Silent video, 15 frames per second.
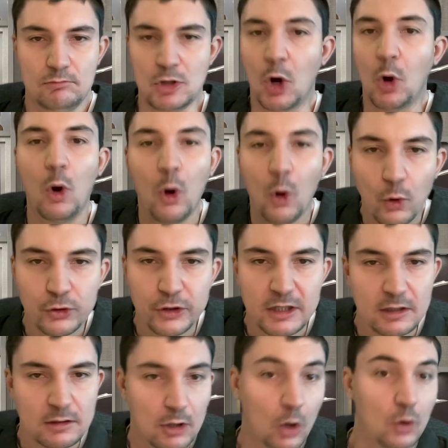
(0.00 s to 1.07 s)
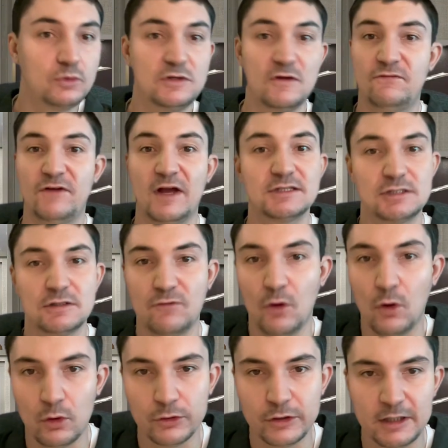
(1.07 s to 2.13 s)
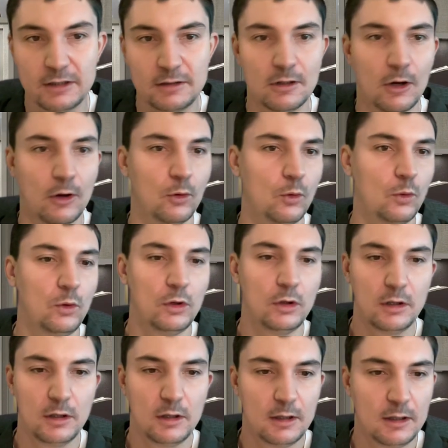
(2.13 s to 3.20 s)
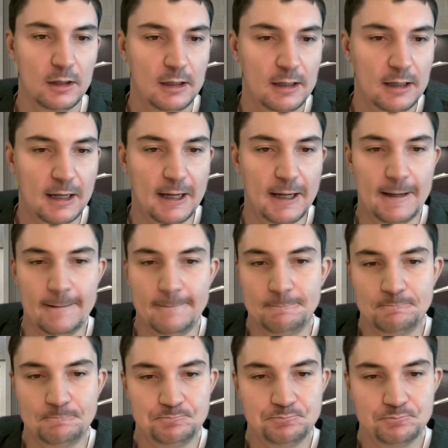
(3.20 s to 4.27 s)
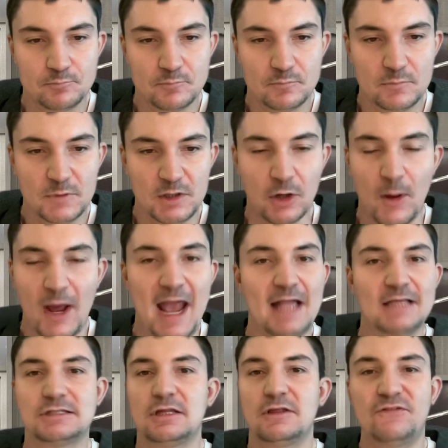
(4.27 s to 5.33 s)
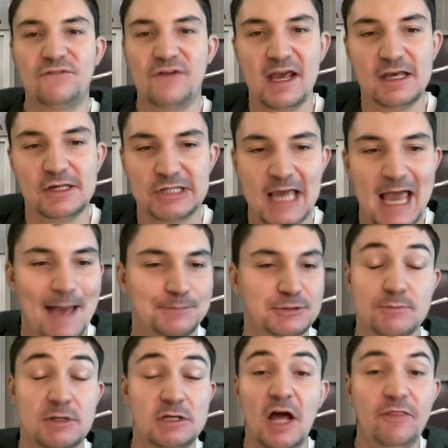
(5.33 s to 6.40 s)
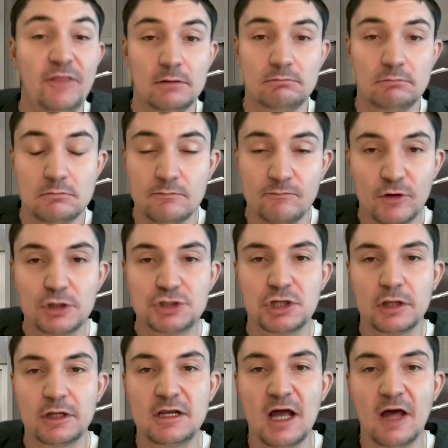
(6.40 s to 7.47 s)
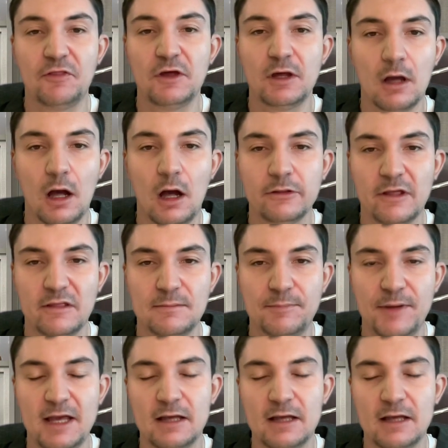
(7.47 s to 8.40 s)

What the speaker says: no holding, no defensive holding, no, hands to the face. Virtually nothing called on the